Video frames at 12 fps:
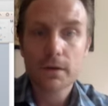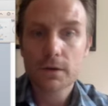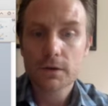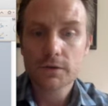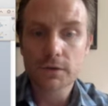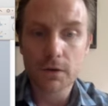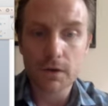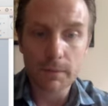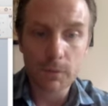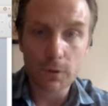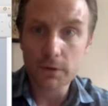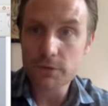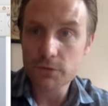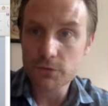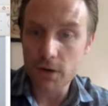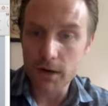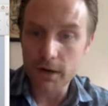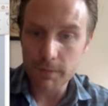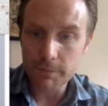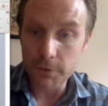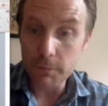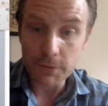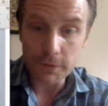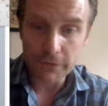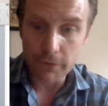So I'm going to draw up the beautiful